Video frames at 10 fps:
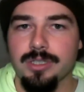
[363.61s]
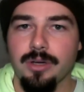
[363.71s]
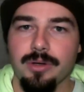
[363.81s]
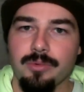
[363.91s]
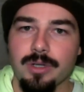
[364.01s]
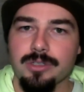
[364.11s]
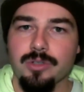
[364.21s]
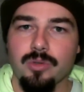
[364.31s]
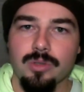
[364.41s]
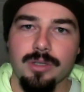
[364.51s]
So it runs
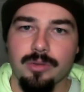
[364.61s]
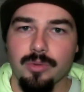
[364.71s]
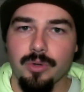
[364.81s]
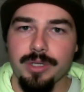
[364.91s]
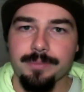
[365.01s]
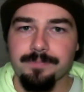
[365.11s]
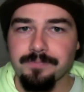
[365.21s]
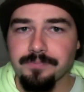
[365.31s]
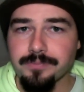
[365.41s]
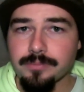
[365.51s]
coolant through it.
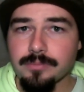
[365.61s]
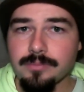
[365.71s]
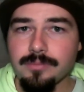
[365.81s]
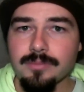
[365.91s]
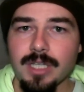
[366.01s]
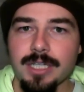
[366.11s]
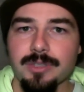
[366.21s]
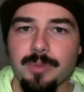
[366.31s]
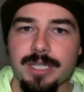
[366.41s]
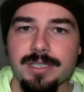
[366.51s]

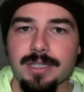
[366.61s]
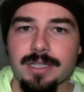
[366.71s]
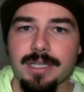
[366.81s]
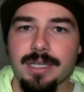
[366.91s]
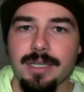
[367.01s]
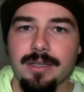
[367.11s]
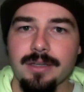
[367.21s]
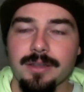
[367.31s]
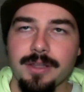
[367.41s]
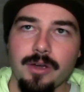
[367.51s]
It's basically
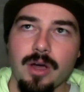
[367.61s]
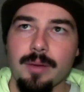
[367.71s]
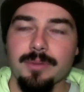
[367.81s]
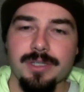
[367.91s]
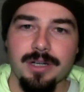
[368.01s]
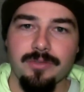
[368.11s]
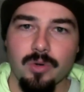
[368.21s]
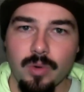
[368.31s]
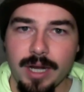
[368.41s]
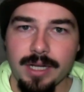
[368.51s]
the opposite of
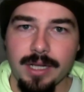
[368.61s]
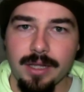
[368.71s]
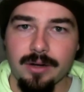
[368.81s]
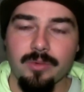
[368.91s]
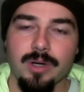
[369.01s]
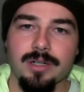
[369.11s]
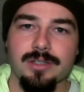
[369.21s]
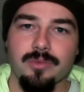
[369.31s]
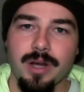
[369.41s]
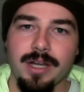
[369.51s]
a radiator,
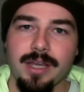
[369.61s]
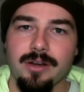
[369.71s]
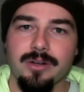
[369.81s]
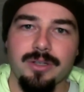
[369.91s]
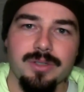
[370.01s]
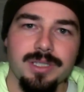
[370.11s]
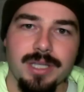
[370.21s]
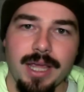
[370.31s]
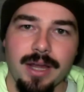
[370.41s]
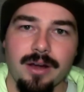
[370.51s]
whereas a radiator
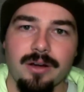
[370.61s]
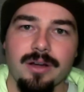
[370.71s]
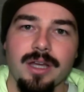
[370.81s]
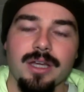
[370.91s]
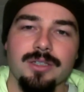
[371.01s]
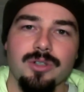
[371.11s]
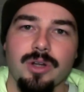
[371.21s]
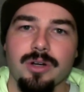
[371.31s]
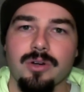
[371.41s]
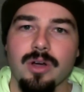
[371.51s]
uses air
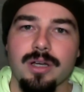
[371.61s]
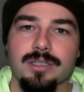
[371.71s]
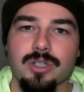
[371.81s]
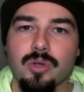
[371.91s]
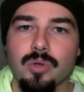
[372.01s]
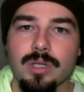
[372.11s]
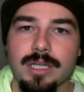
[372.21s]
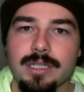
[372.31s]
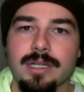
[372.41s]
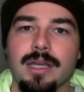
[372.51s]
drawn across
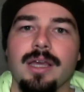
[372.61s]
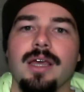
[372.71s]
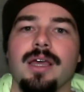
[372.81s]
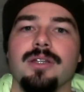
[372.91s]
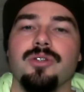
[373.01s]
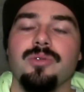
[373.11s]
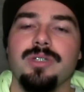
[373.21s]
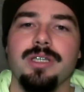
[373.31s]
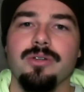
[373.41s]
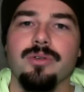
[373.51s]
coolant to
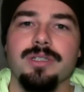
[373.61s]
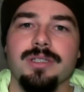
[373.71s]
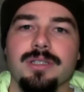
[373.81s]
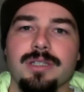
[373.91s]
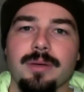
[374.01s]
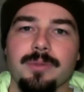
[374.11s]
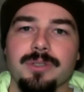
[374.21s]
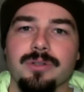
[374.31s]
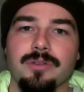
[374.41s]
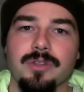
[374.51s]
decrease the
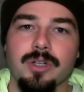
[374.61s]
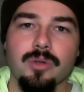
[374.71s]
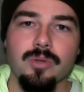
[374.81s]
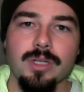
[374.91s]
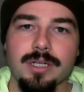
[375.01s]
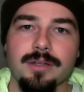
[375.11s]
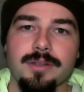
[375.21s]
temperature of the coolant.